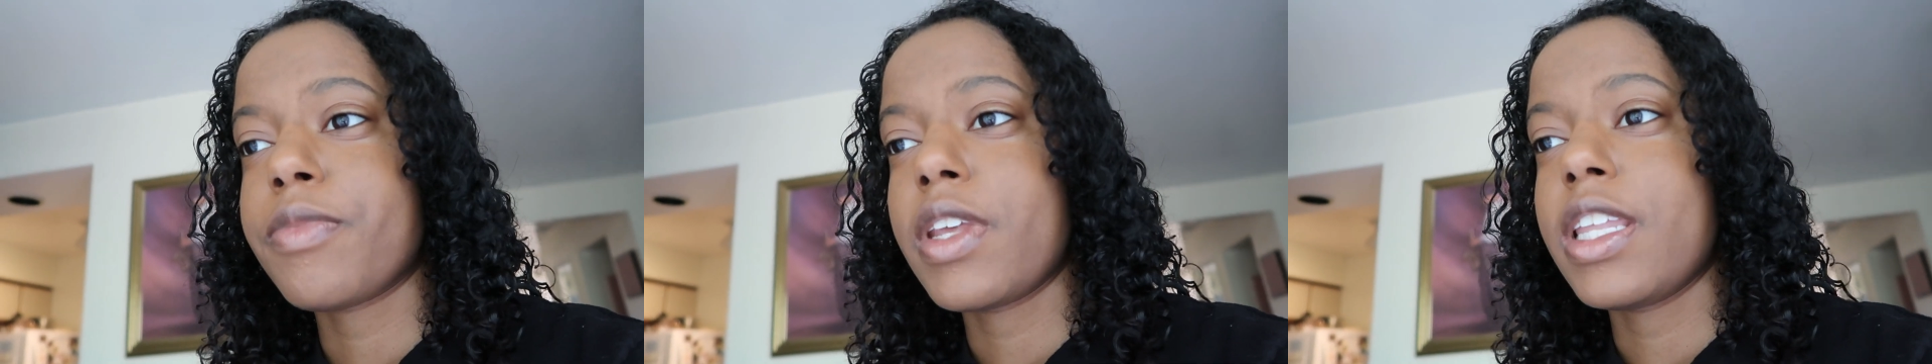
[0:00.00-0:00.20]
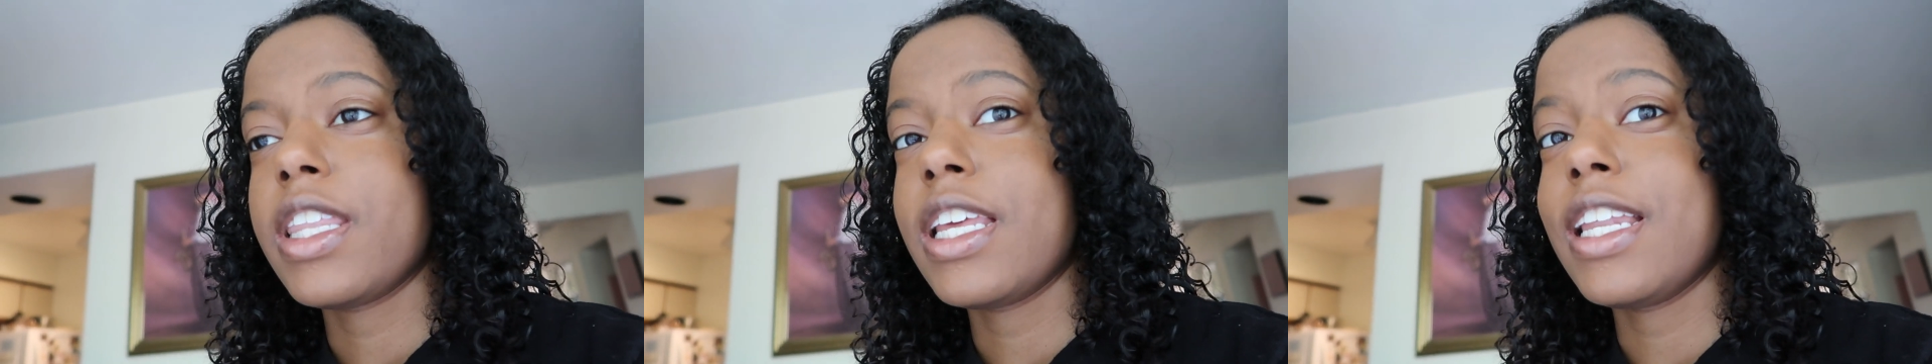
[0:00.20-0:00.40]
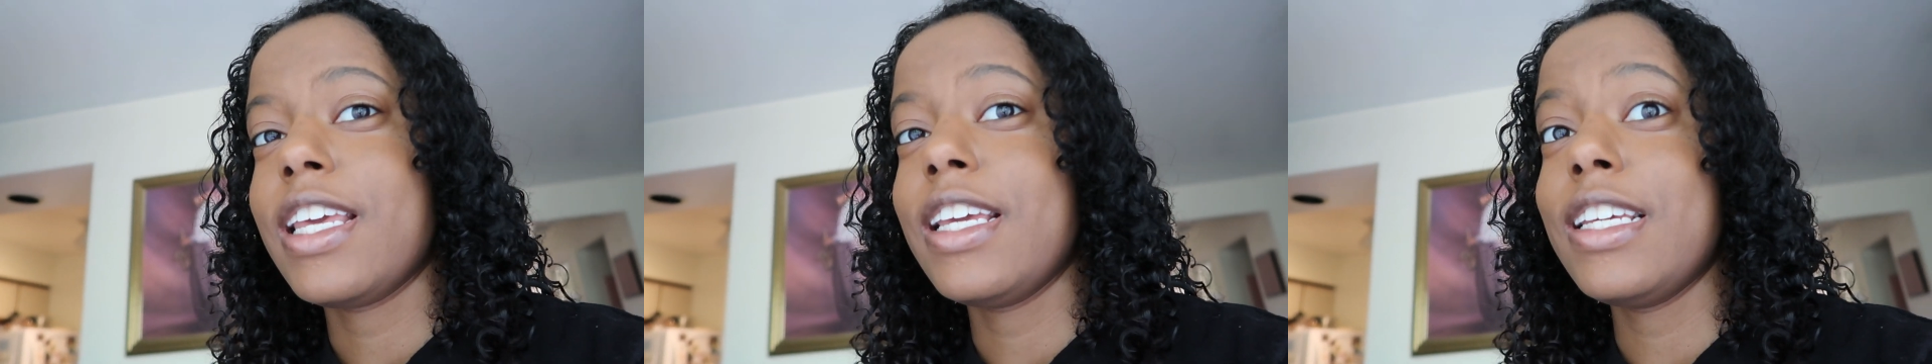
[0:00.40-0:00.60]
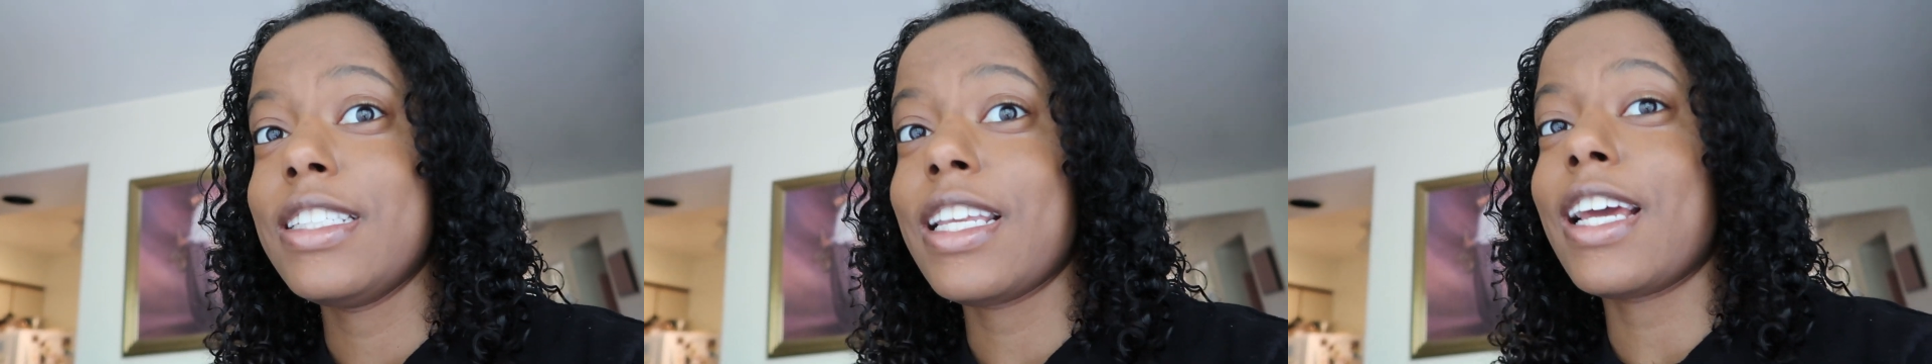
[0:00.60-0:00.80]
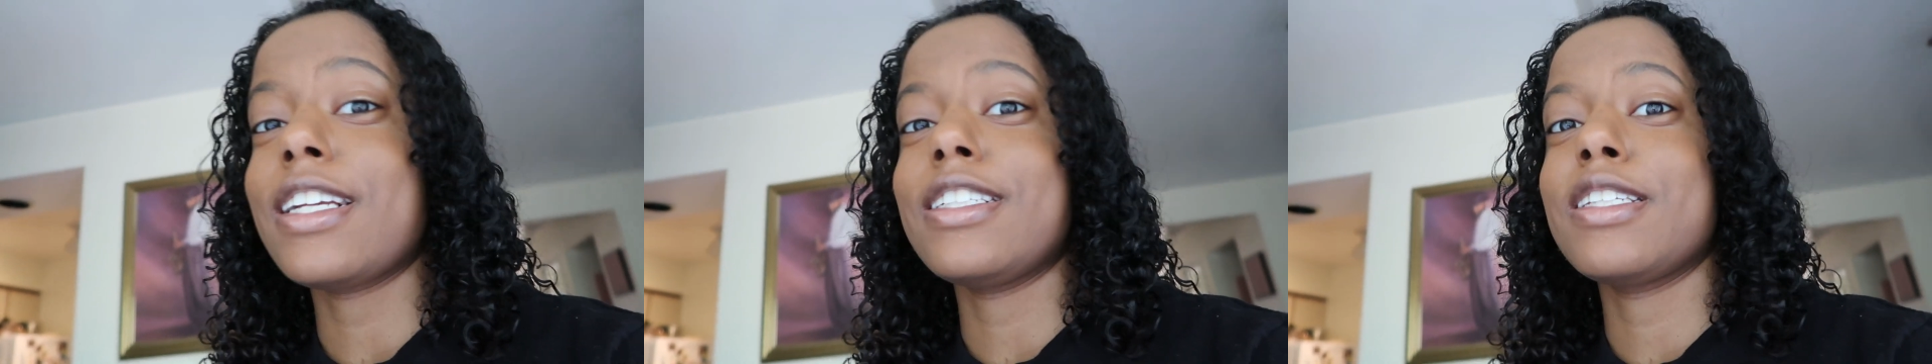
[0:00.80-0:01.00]
and then
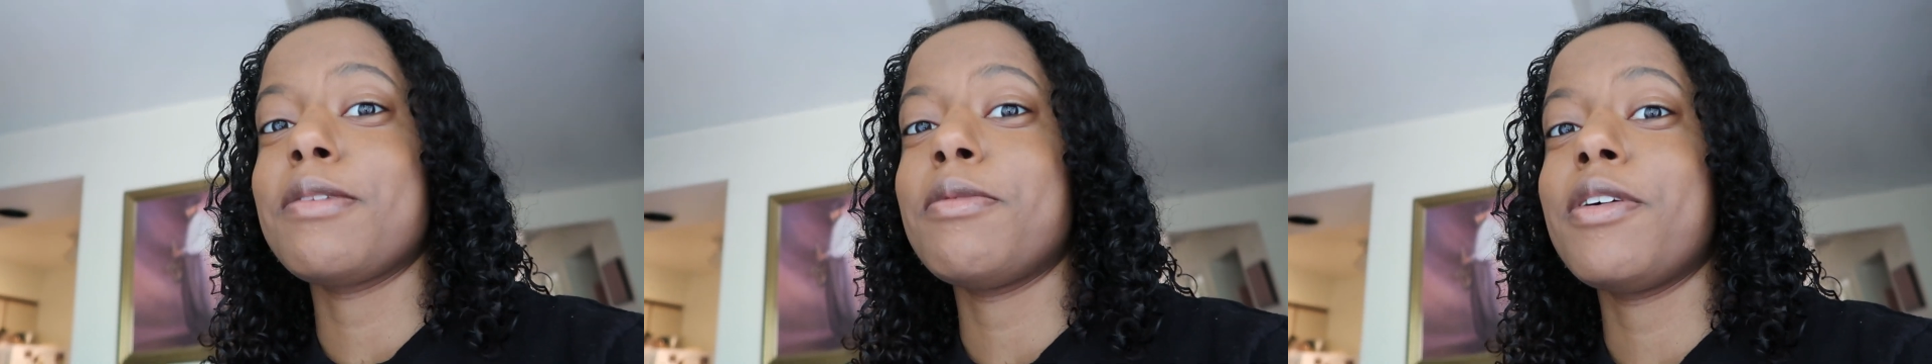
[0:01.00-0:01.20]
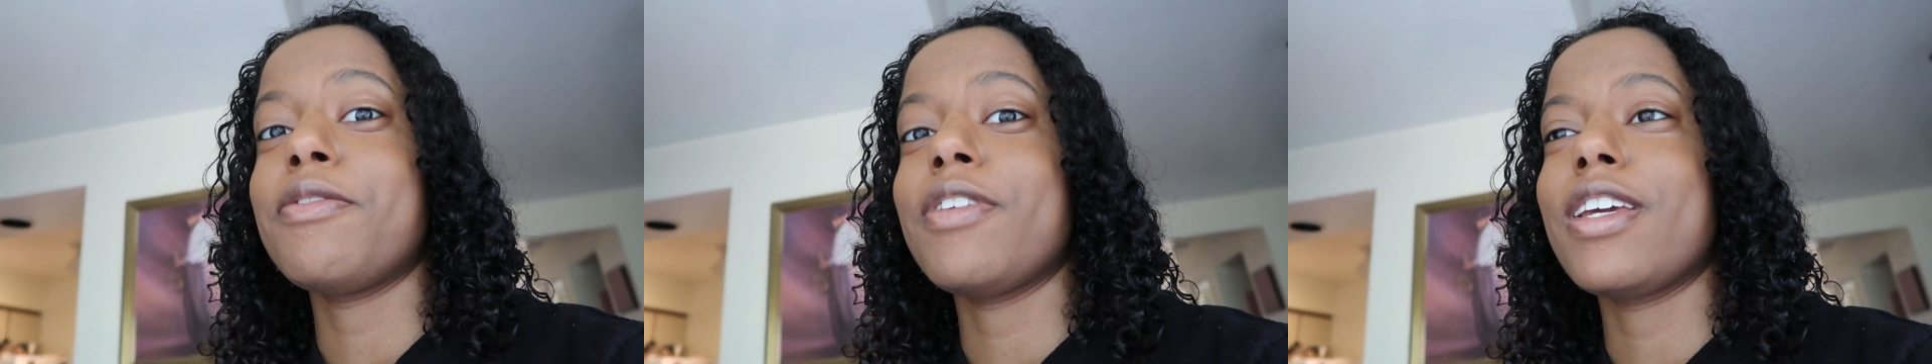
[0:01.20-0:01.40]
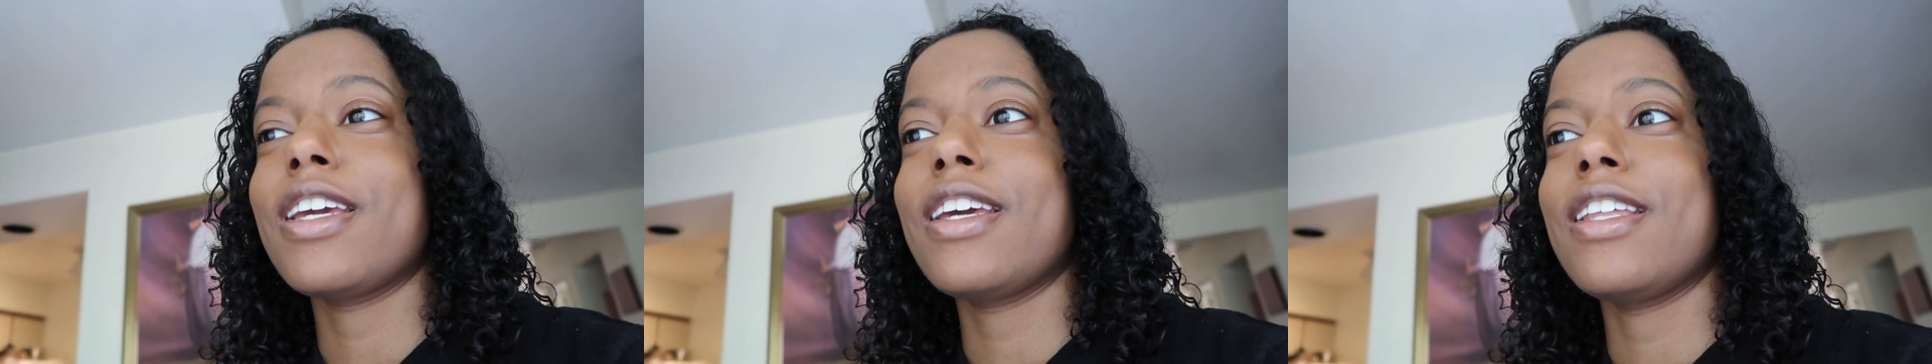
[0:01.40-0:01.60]
he's actually moving,